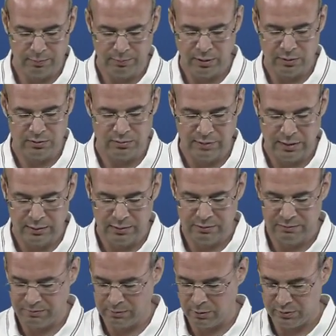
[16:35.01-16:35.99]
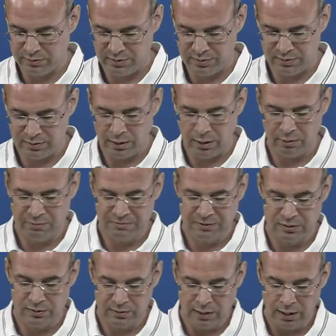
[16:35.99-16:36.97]
Most relative clauses are of
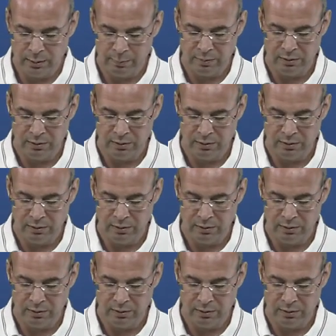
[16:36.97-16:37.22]
this type.